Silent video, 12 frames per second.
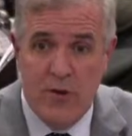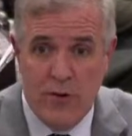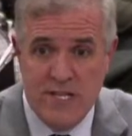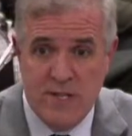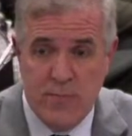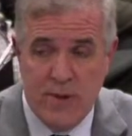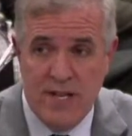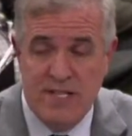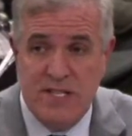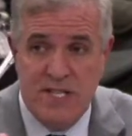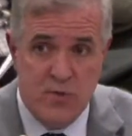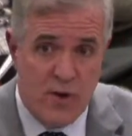really creates a
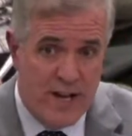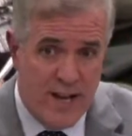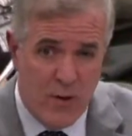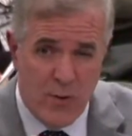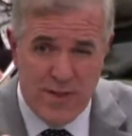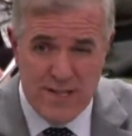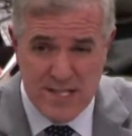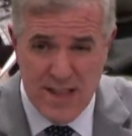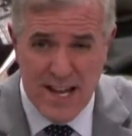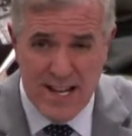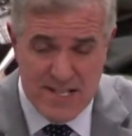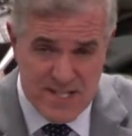place, because right now with the
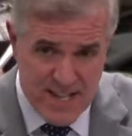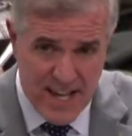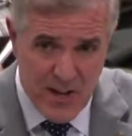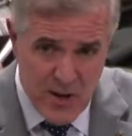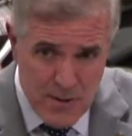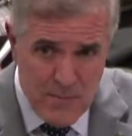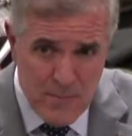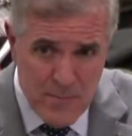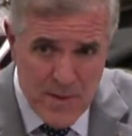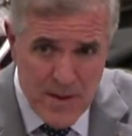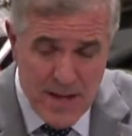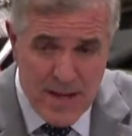sliding scale,
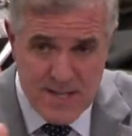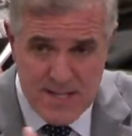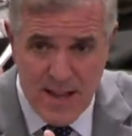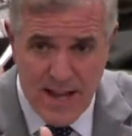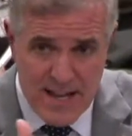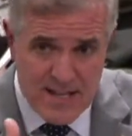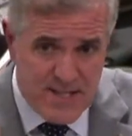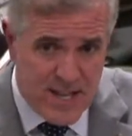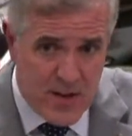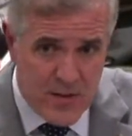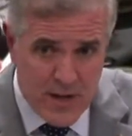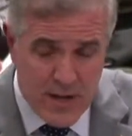and a sliding
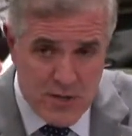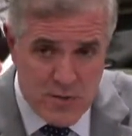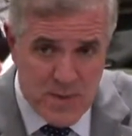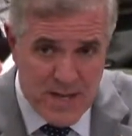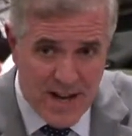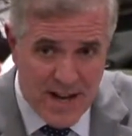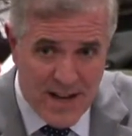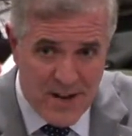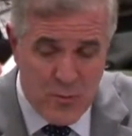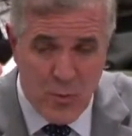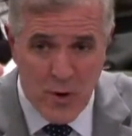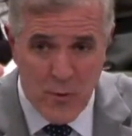scale that goes
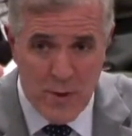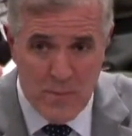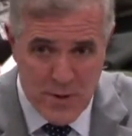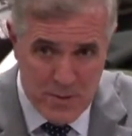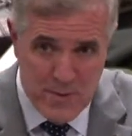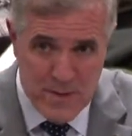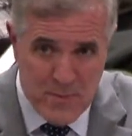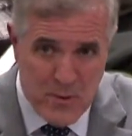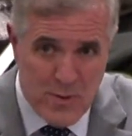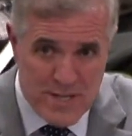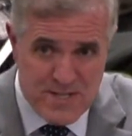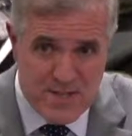beyond where we put
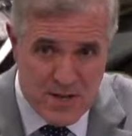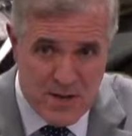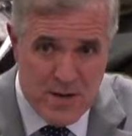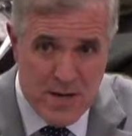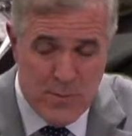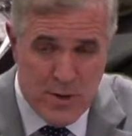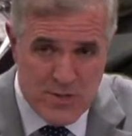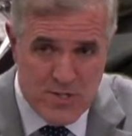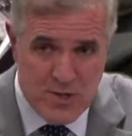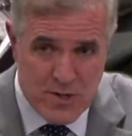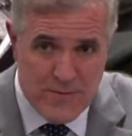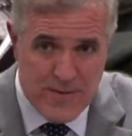people once they're
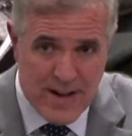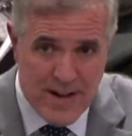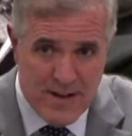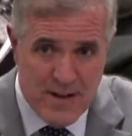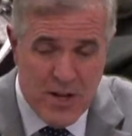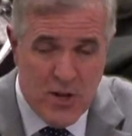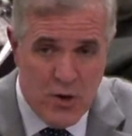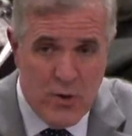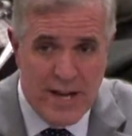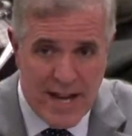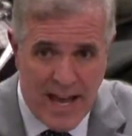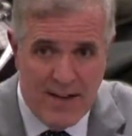post-certified,
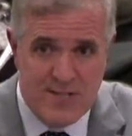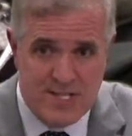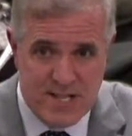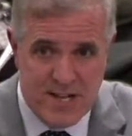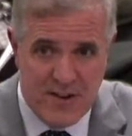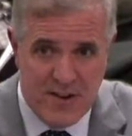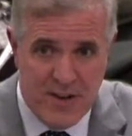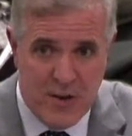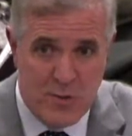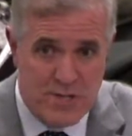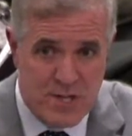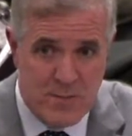you can have a
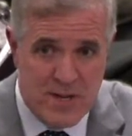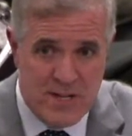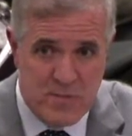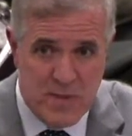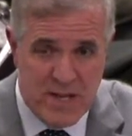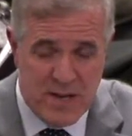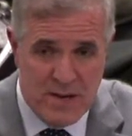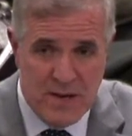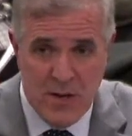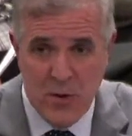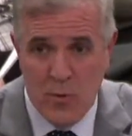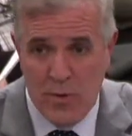scenario where somebody's
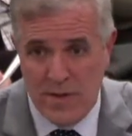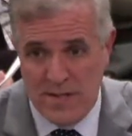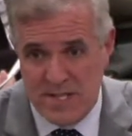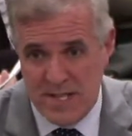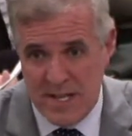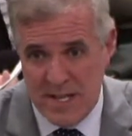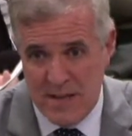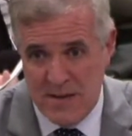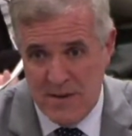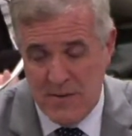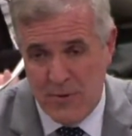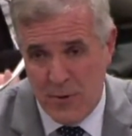been with the
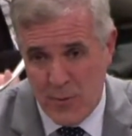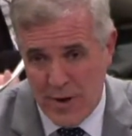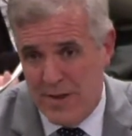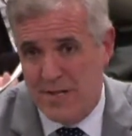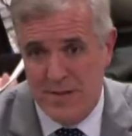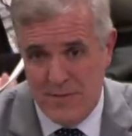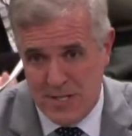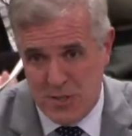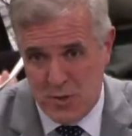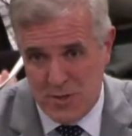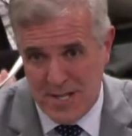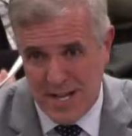city for a
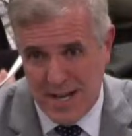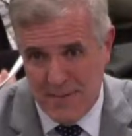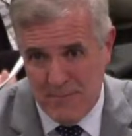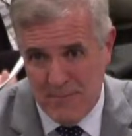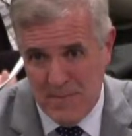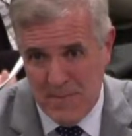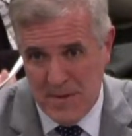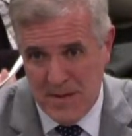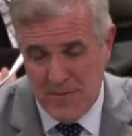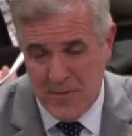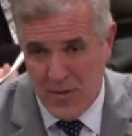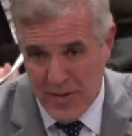relatively short time,
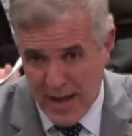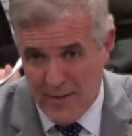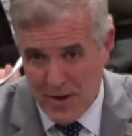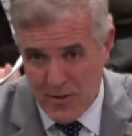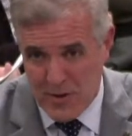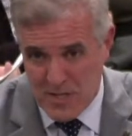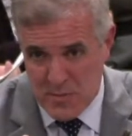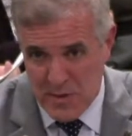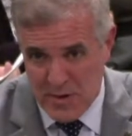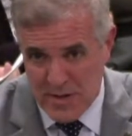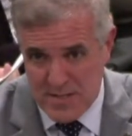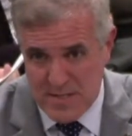even though they have other
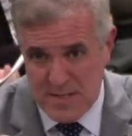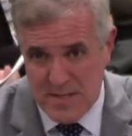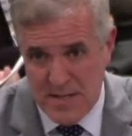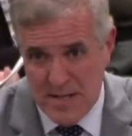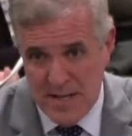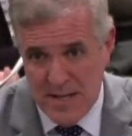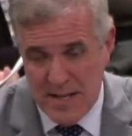experience,